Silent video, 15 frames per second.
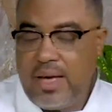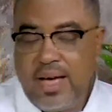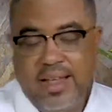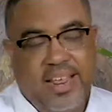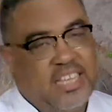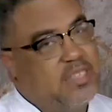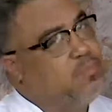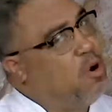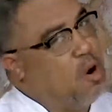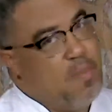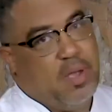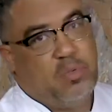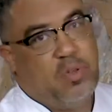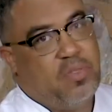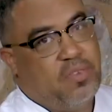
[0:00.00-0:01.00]
and
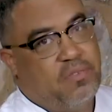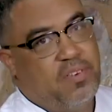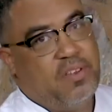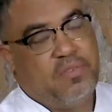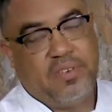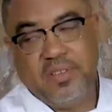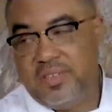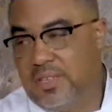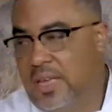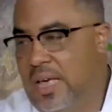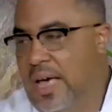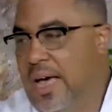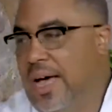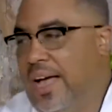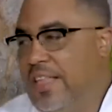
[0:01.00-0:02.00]
experiment with the flavors.
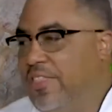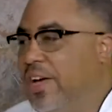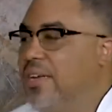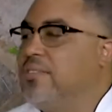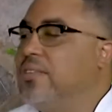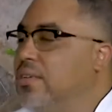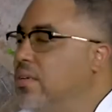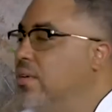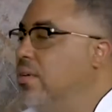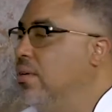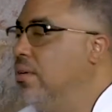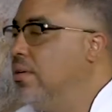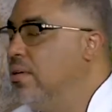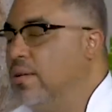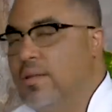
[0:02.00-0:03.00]
And thanks to
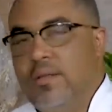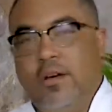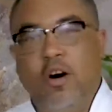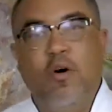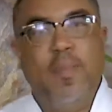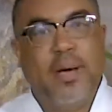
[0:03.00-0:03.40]
our